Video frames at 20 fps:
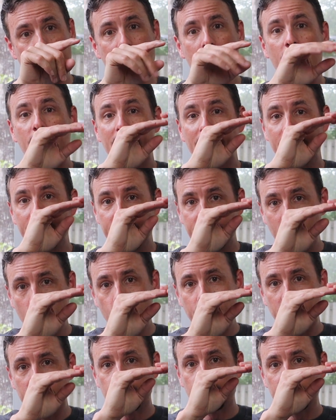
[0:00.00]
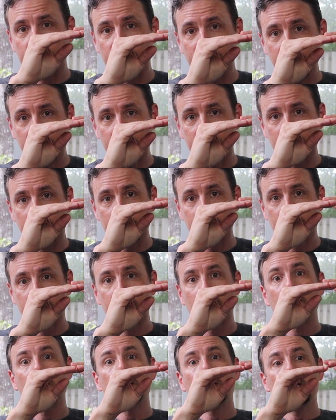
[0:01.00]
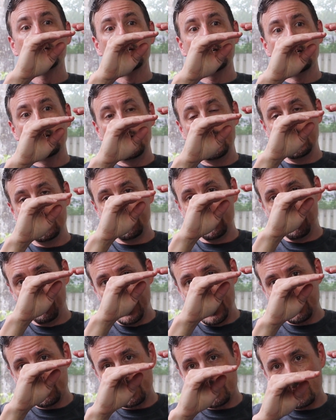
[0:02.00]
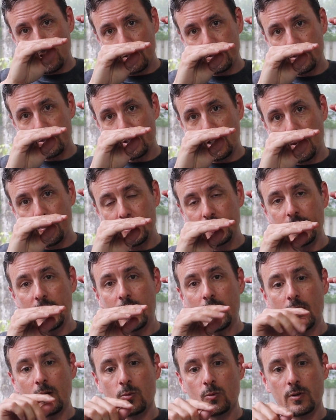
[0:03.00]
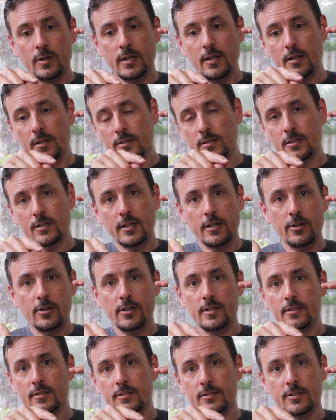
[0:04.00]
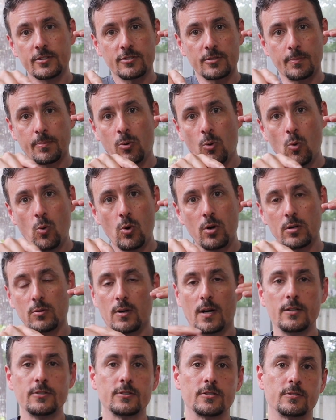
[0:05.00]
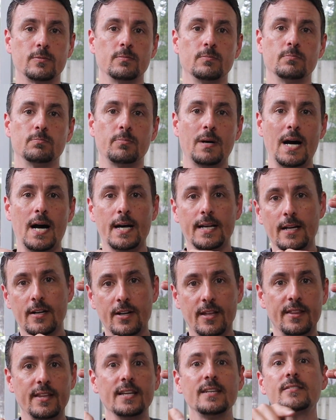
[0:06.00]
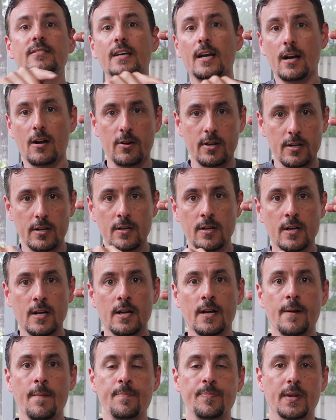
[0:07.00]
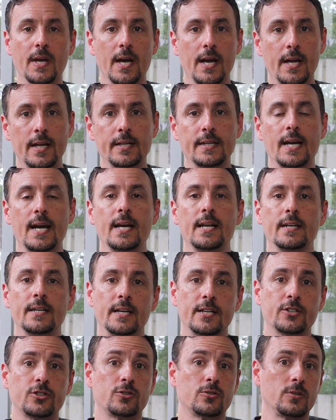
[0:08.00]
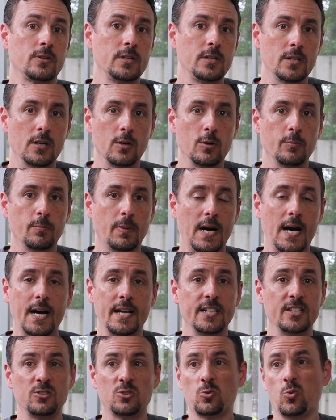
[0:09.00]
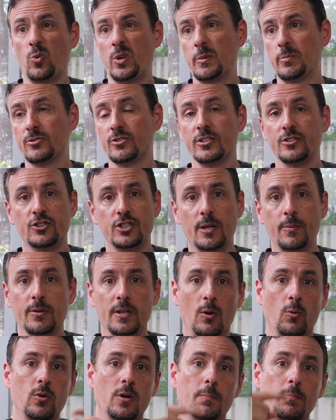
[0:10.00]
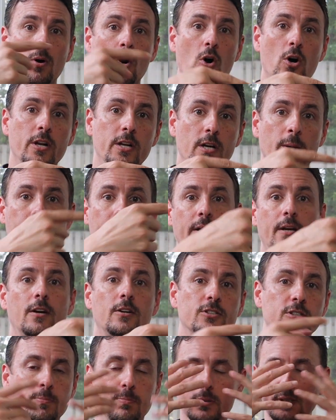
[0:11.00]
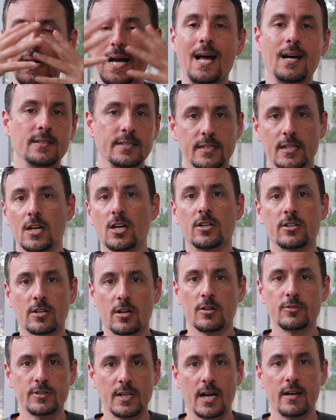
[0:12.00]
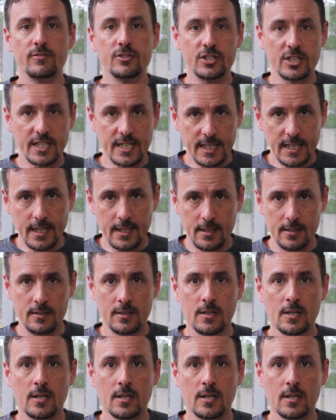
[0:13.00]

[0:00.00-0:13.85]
now that I know that's resistance, and if it bounces off, starts coming down, well, hey, look here, the support. Well, I'll just buy down in this area and gain an extra, buy it at 20% cheaper than I would have bought it up here, just blindly dollar cost averaging in.